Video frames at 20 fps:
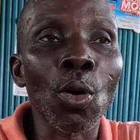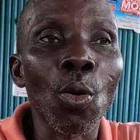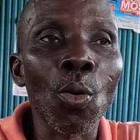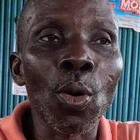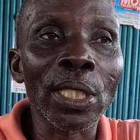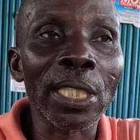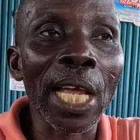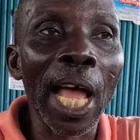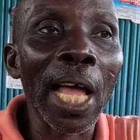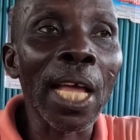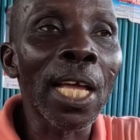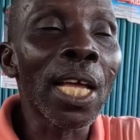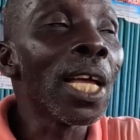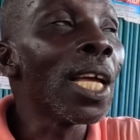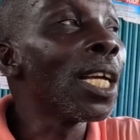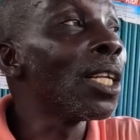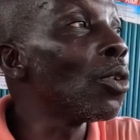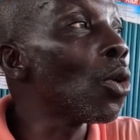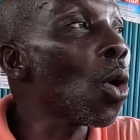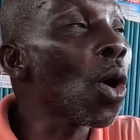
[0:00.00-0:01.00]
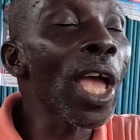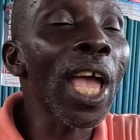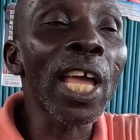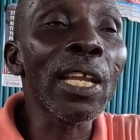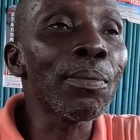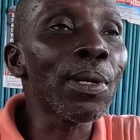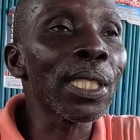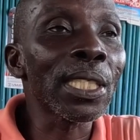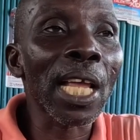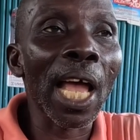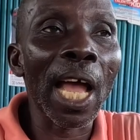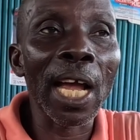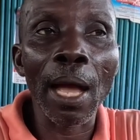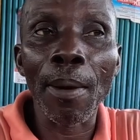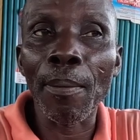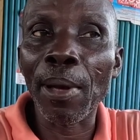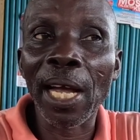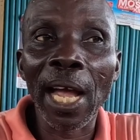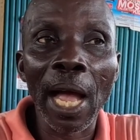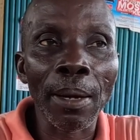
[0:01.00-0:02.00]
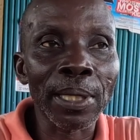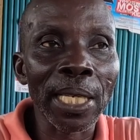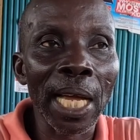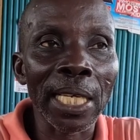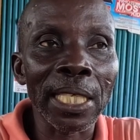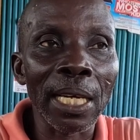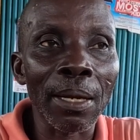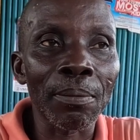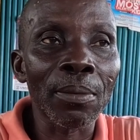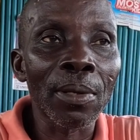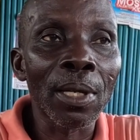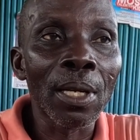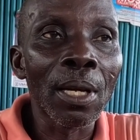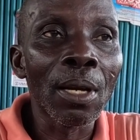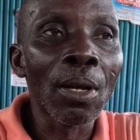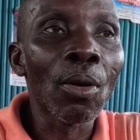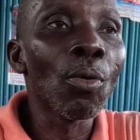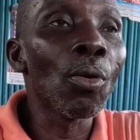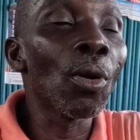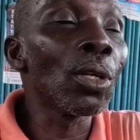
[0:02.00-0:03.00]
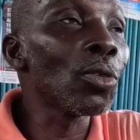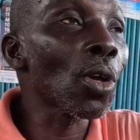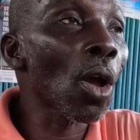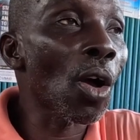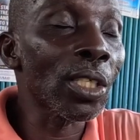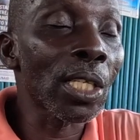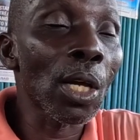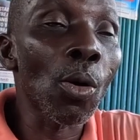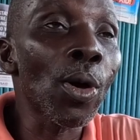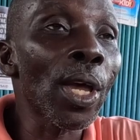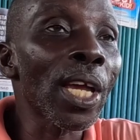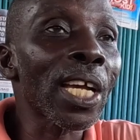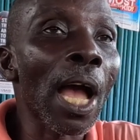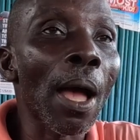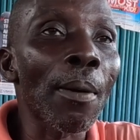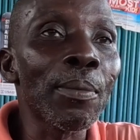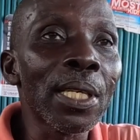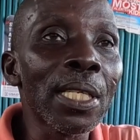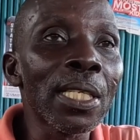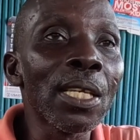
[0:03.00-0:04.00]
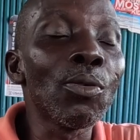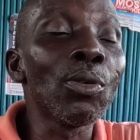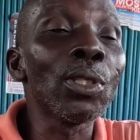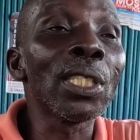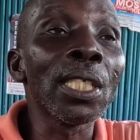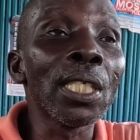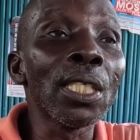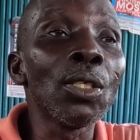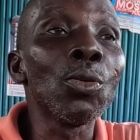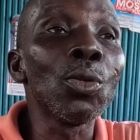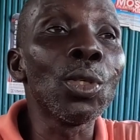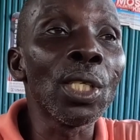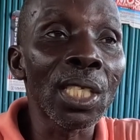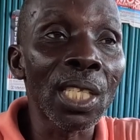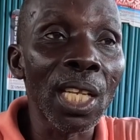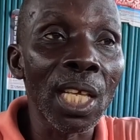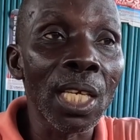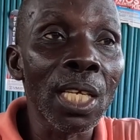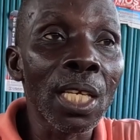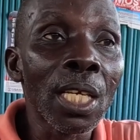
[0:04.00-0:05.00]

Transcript: on water, no enemies can come and capture them. When you're on the way coming, they will see you easily.